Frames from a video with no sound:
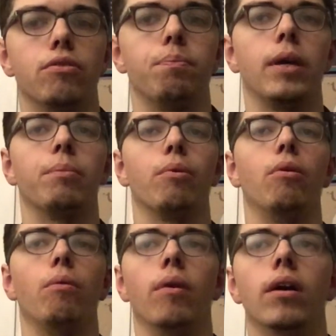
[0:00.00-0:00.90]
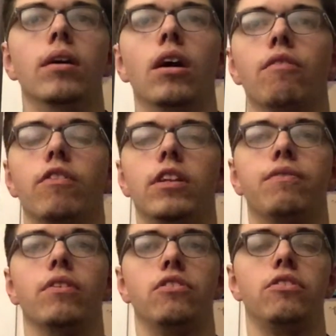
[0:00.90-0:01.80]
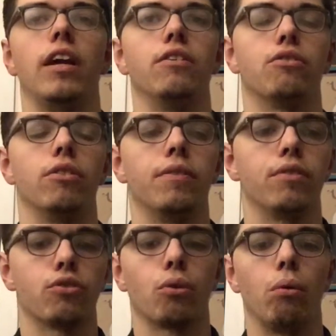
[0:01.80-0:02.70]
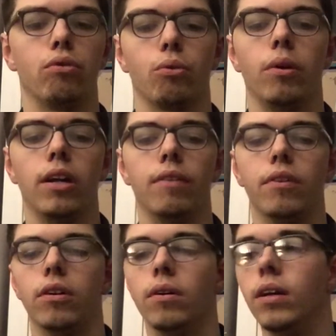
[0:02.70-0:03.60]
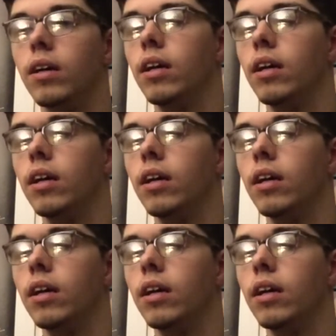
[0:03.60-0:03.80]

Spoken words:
people from different states or different schools or whatever